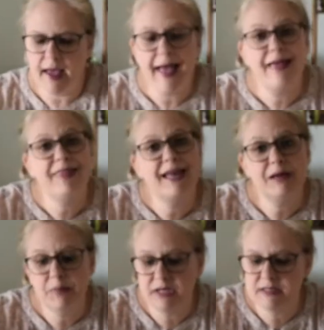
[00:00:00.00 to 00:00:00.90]
and then
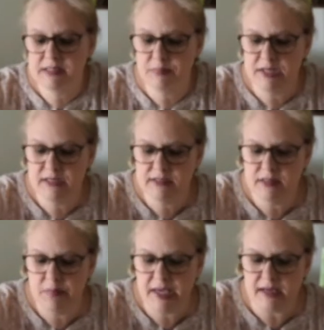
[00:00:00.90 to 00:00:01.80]
I'm going to dip it into
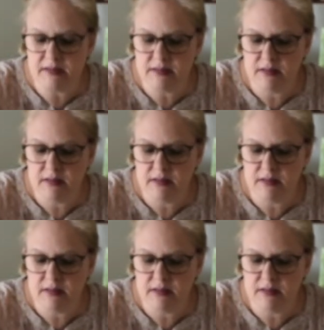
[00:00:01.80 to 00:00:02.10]
the paint.